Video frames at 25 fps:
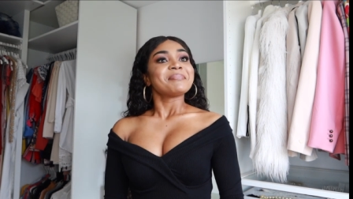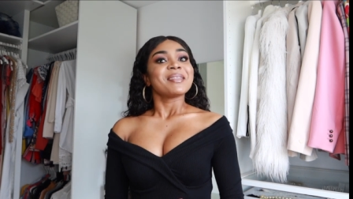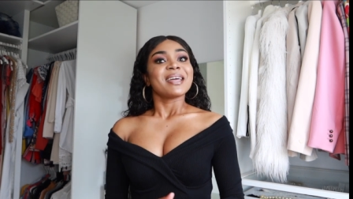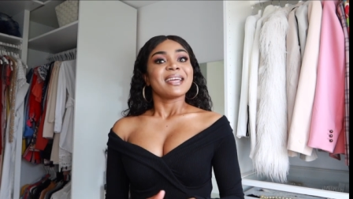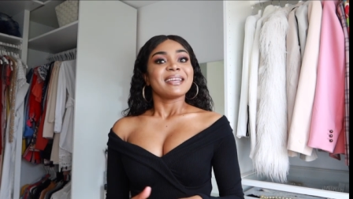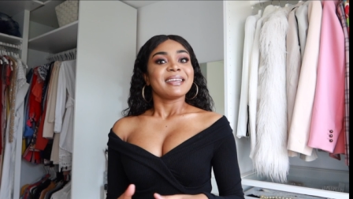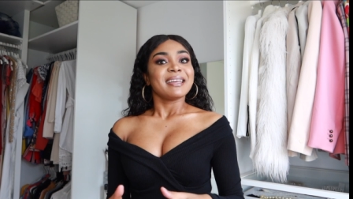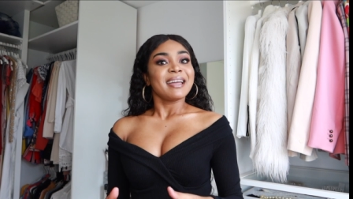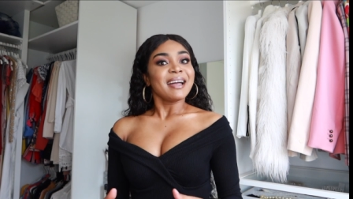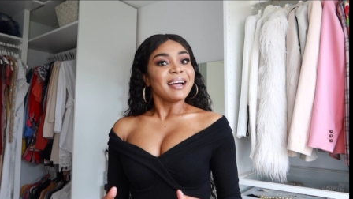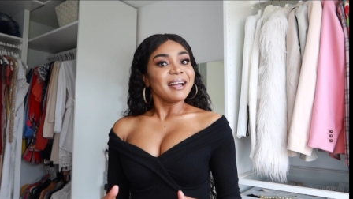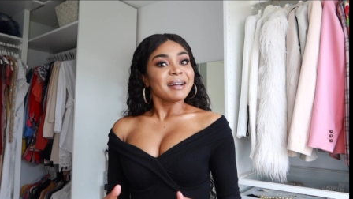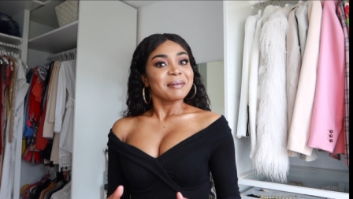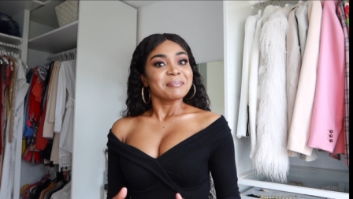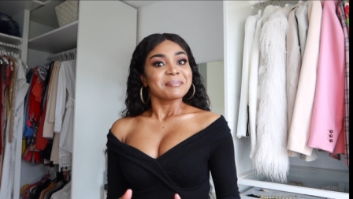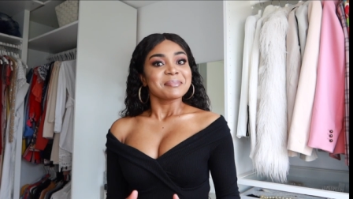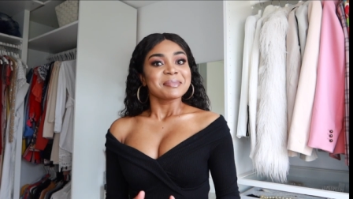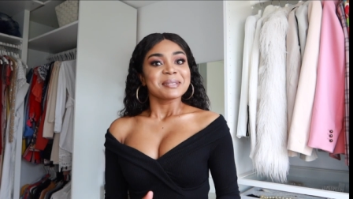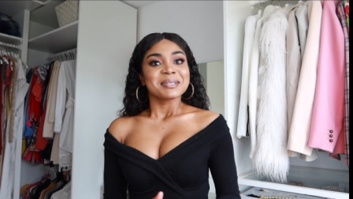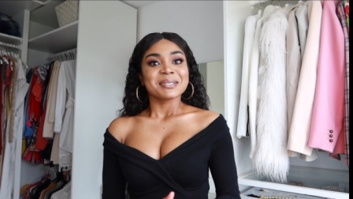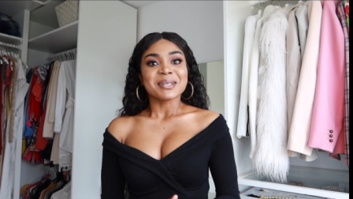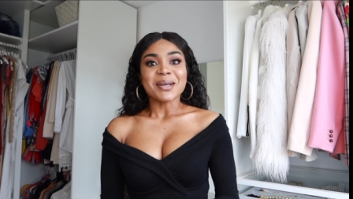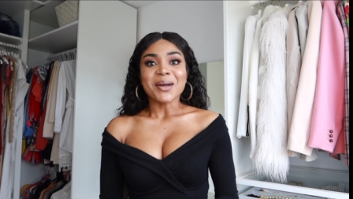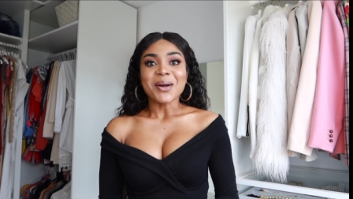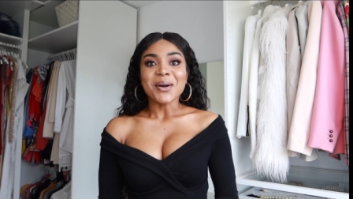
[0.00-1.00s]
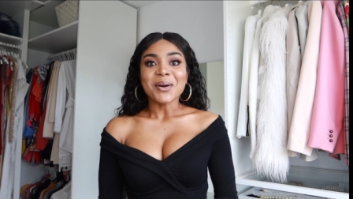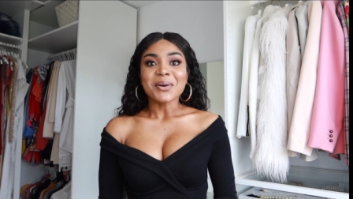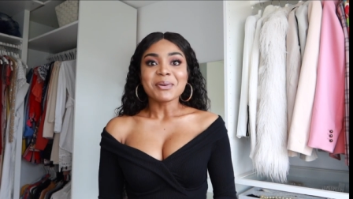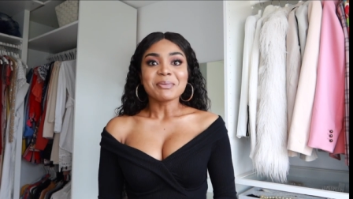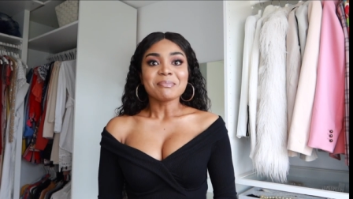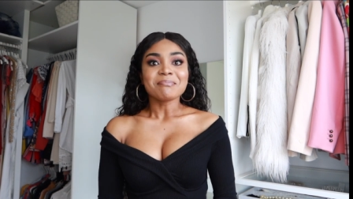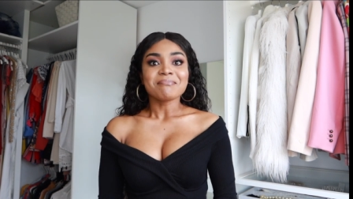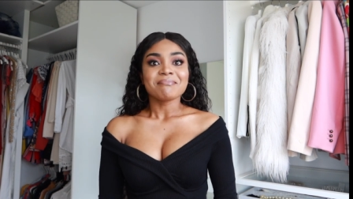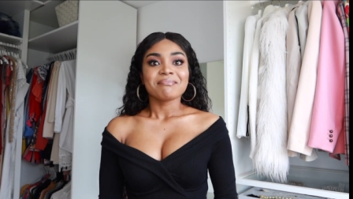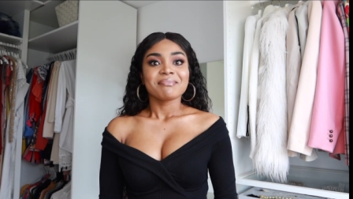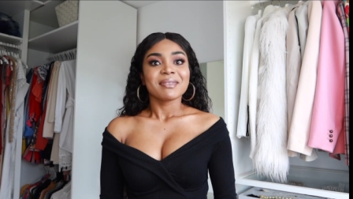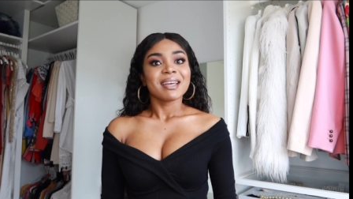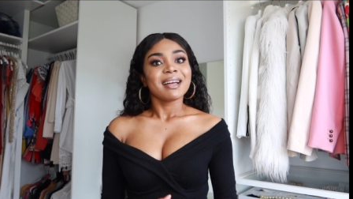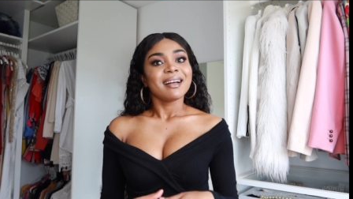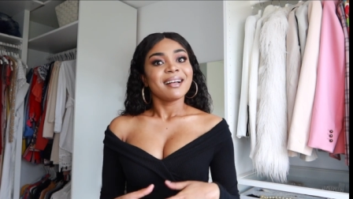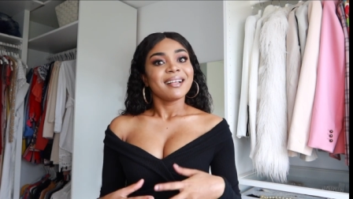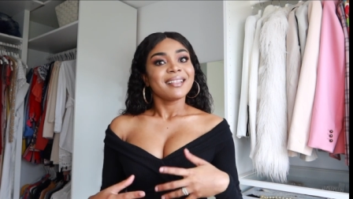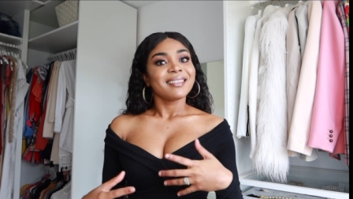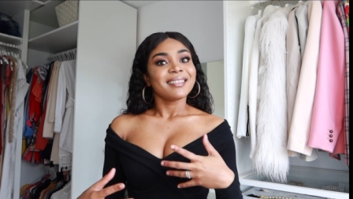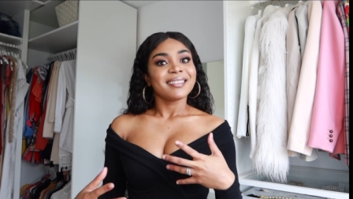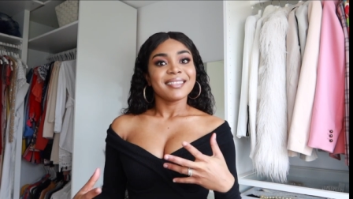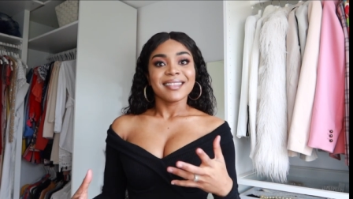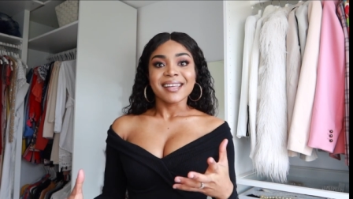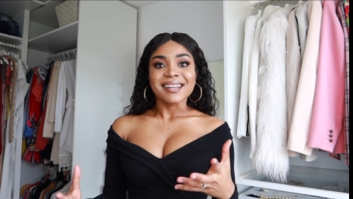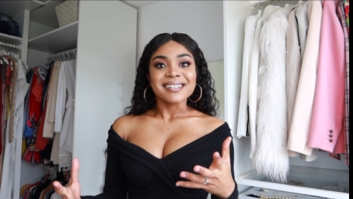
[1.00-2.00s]
Yeah, so
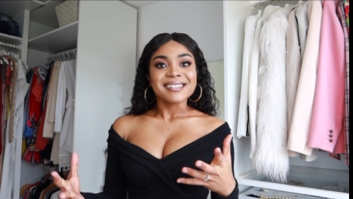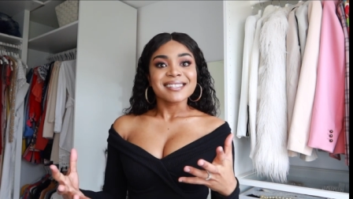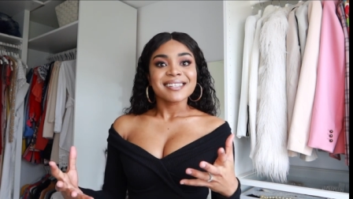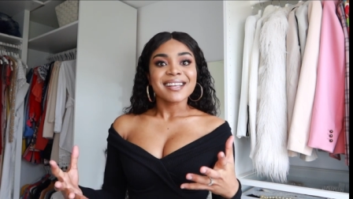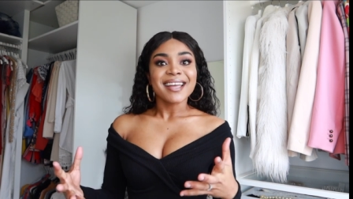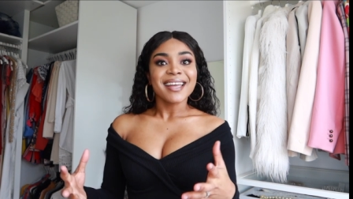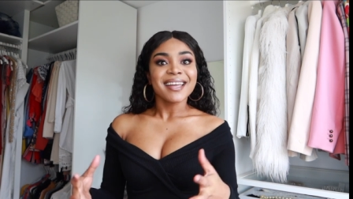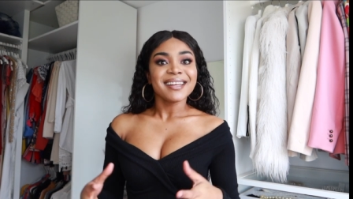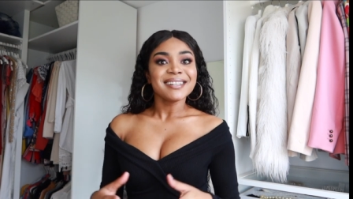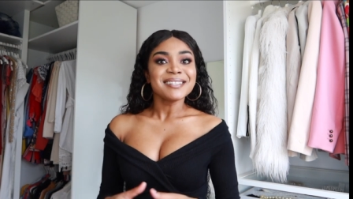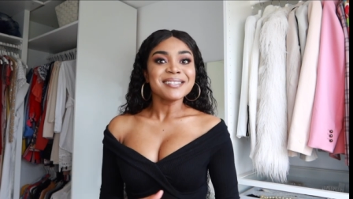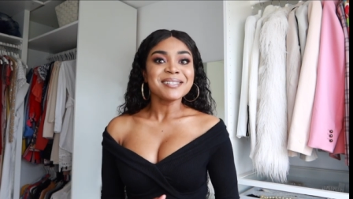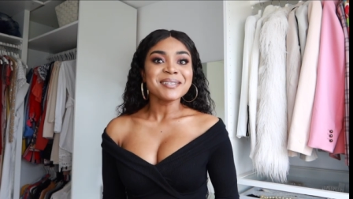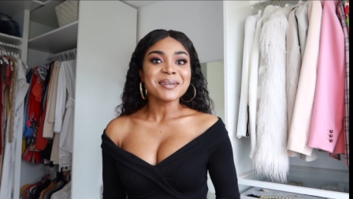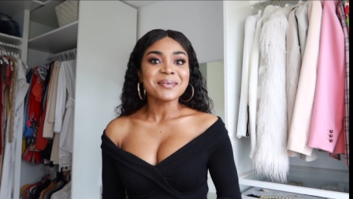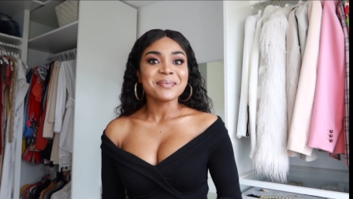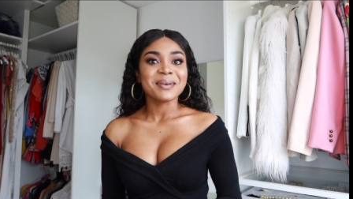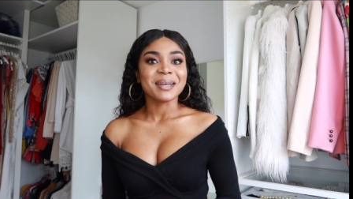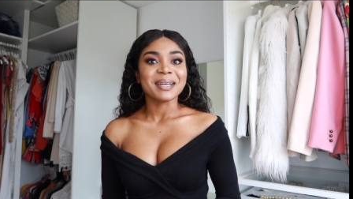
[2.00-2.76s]
let's get into